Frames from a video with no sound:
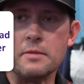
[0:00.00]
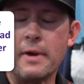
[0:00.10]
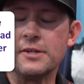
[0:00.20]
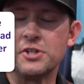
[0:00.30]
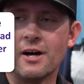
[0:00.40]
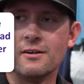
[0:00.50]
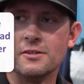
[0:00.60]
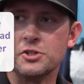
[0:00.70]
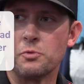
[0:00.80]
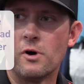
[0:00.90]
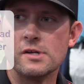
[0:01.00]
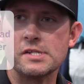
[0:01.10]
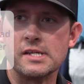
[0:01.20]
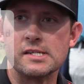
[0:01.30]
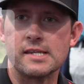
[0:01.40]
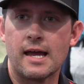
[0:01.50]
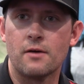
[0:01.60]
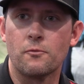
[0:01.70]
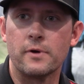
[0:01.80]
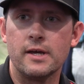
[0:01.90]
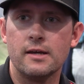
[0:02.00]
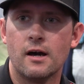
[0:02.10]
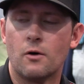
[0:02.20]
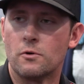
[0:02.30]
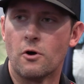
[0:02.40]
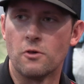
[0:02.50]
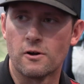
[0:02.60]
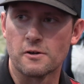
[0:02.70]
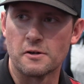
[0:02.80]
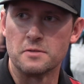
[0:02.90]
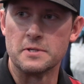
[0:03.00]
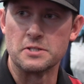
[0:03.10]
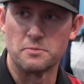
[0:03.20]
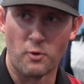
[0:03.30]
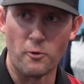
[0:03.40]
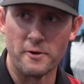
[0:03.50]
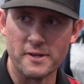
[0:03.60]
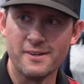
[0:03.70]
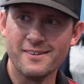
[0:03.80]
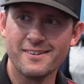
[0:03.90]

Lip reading: The main challenge is that we were no longer going to be supported.